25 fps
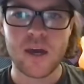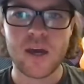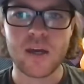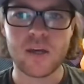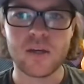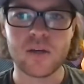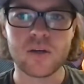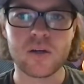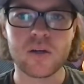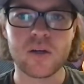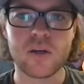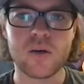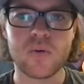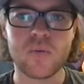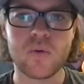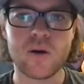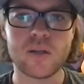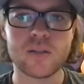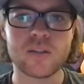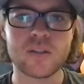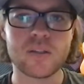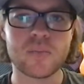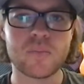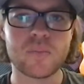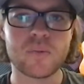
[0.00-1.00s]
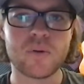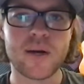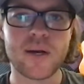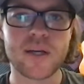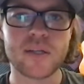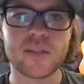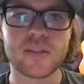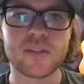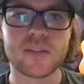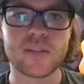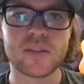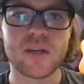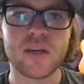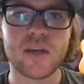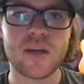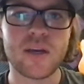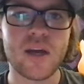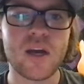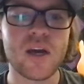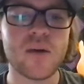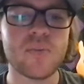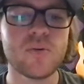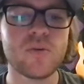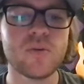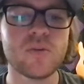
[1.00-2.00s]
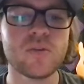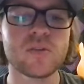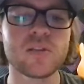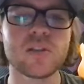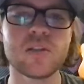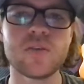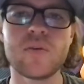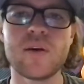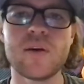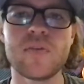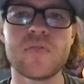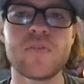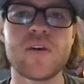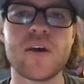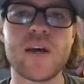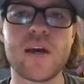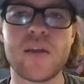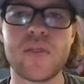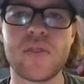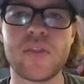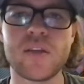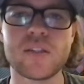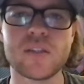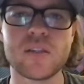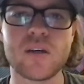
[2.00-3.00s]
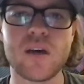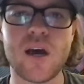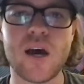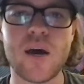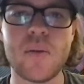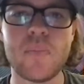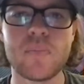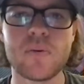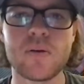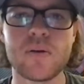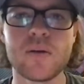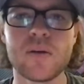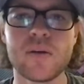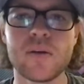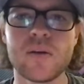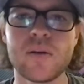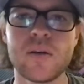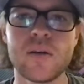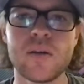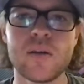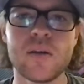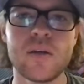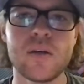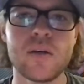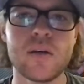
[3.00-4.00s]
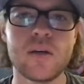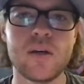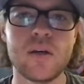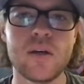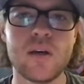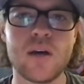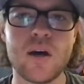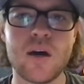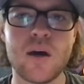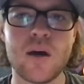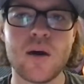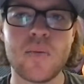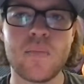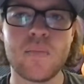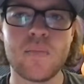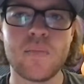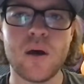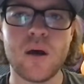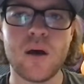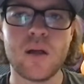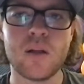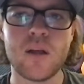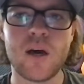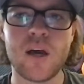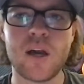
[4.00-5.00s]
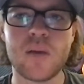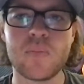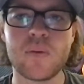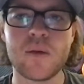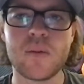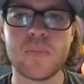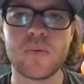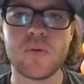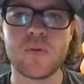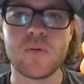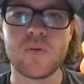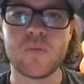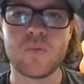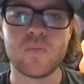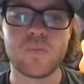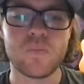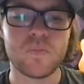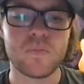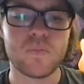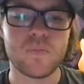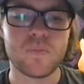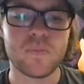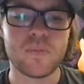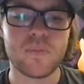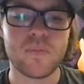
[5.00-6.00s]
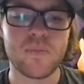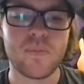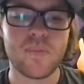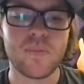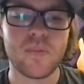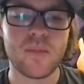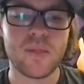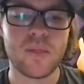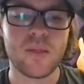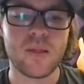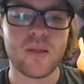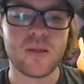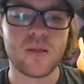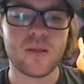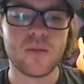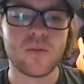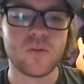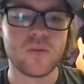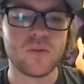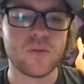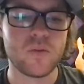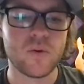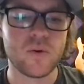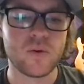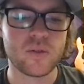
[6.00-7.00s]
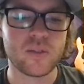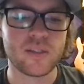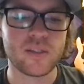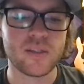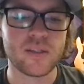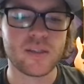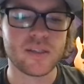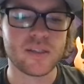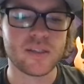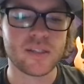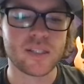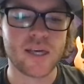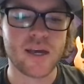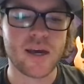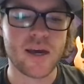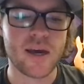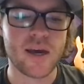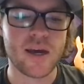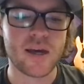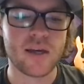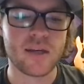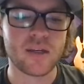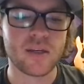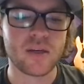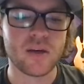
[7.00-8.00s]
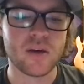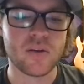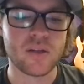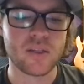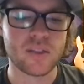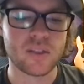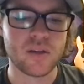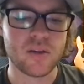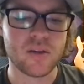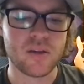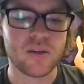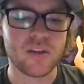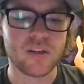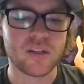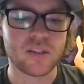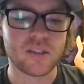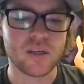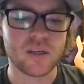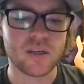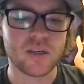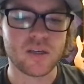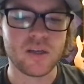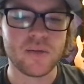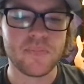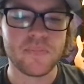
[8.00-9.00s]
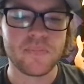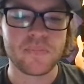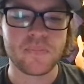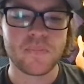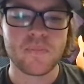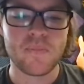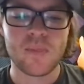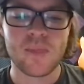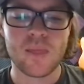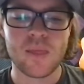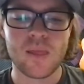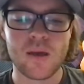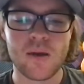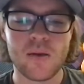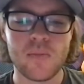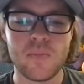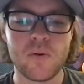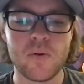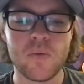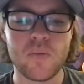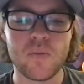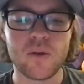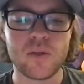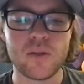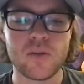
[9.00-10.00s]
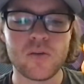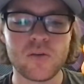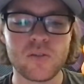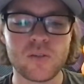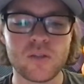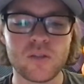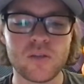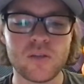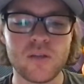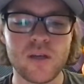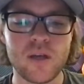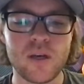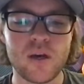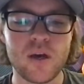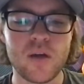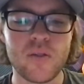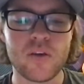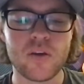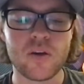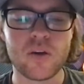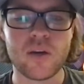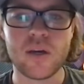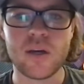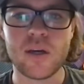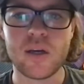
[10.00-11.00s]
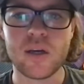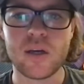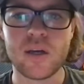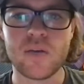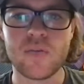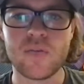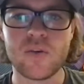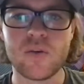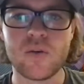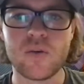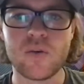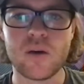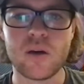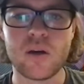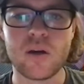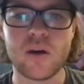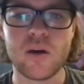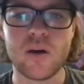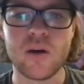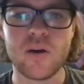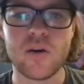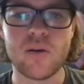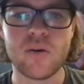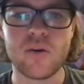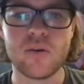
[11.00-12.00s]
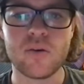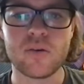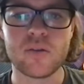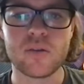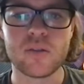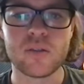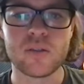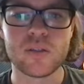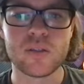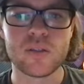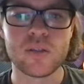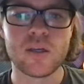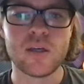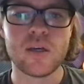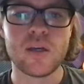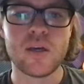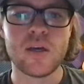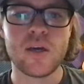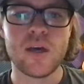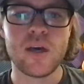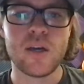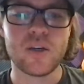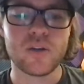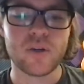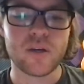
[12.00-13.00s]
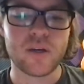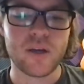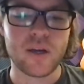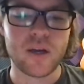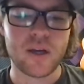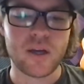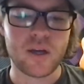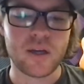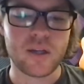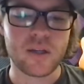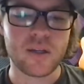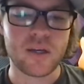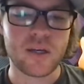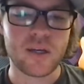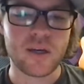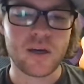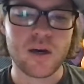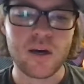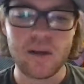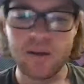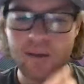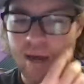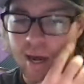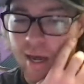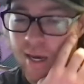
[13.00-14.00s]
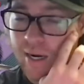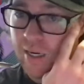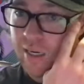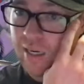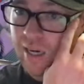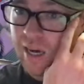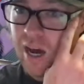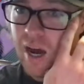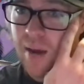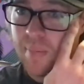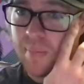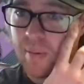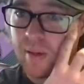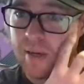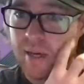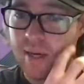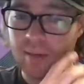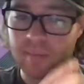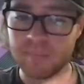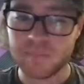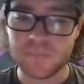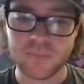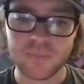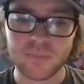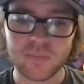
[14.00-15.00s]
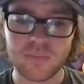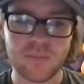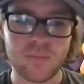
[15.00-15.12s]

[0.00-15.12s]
And you're going to want to press Enable 2FA at the top. A lot of people, you won't see the send and all these other things on here. But when you turn that on, they're going to give you a code. And you're going to click on that and copy it.